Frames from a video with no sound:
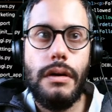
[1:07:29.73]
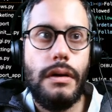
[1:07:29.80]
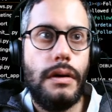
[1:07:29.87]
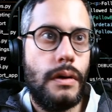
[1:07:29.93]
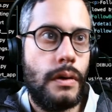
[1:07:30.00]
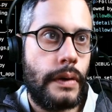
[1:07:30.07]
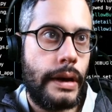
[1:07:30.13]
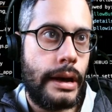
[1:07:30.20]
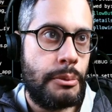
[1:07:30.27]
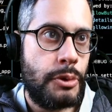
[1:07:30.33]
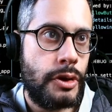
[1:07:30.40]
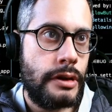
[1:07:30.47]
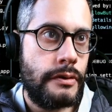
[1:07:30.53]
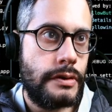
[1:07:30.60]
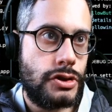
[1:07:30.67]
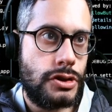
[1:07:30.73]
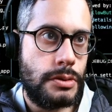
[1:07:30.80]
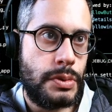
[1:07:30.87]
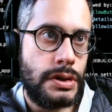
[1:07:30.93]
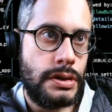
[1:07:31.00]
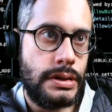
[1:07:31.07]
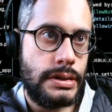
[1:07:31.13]
Okay, I believe it should
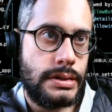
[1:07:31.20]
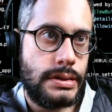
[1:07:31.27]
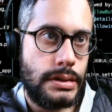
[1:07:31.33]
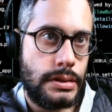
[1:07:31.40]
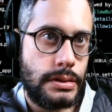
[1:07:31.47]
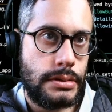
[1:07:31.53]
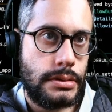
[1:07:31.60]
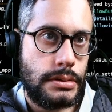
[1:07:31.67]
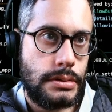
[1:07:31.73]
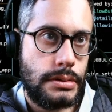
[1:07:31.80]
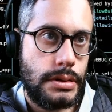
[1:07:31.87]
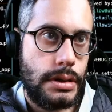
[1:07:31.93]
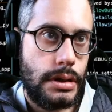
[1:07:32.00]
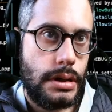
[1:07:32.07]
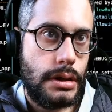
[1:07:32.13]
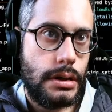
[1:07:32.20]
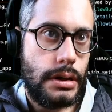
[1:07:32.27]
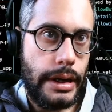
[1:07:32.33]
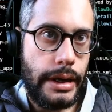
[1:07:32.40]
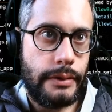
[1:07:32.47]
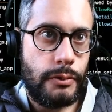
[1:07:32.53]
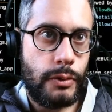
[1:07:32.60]
be this here.
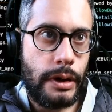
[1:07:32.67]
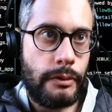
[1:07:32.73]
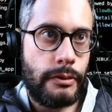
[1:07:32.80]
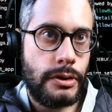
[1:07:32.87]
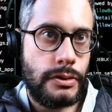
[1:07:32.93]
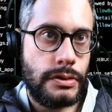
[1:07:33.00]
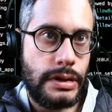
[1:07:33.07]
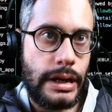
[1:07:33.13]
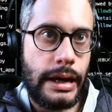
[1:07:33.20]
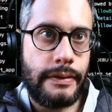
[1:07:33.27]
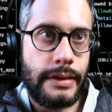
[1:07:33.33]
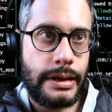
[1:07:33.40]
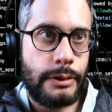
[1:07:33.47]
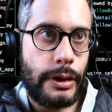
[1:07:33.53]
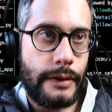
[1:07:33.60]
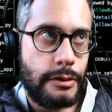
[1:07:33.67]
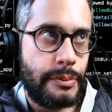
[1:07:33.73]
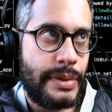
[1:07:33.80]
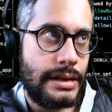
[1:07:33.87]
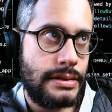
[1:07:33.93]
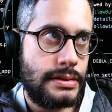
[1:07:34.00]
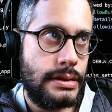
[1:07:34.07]
Yeah, whatever user, yeah, I think we have to
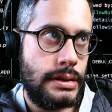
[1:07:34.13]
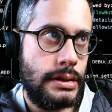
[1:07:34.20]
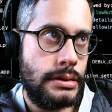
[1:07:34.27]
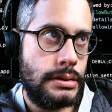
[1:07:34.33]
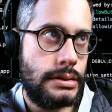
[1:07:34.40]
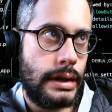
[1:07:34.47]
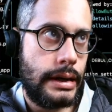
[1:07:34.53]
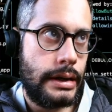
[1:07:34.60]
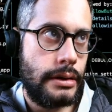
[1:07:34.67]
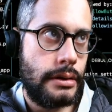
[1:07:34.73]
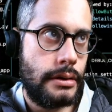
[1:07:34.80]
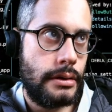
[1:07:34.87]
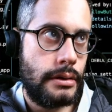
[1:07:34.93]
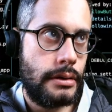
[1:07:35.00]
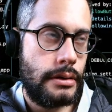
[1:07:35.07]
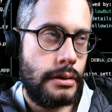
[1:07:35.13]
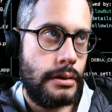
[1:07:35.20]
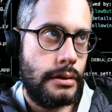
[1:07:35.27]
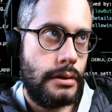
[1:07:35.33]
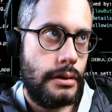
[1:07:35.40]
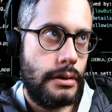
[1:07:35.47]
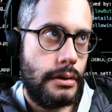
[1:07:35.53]
pass the entire,
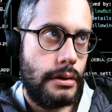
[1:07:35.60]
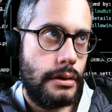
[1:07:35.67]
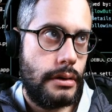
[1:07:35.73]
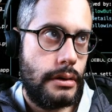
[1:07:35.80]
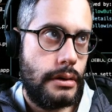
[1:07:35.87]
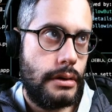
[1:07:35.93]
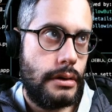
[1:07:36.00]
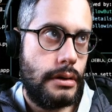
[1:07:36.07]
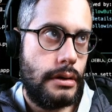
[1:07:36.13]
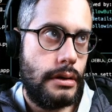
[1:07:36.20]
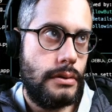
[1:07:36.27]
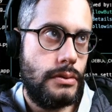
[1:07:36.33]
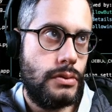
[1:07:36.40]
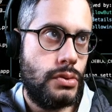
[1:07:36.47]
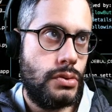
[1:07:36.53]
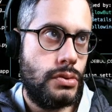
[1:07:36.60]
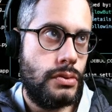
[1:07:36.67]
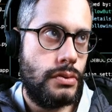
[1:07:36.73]
ooh.